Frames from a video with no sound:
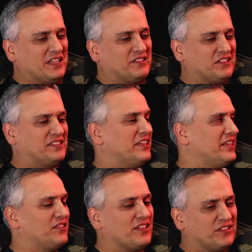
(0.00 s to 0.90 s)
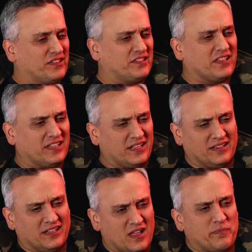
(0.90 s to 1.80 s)
Sicilian is
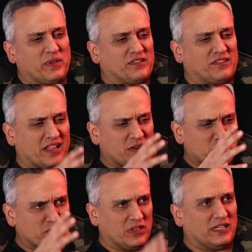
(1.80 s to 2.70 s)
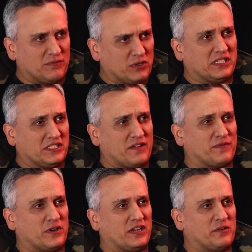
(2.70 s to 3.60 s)
Sicilian cut pizza is like really really tough for an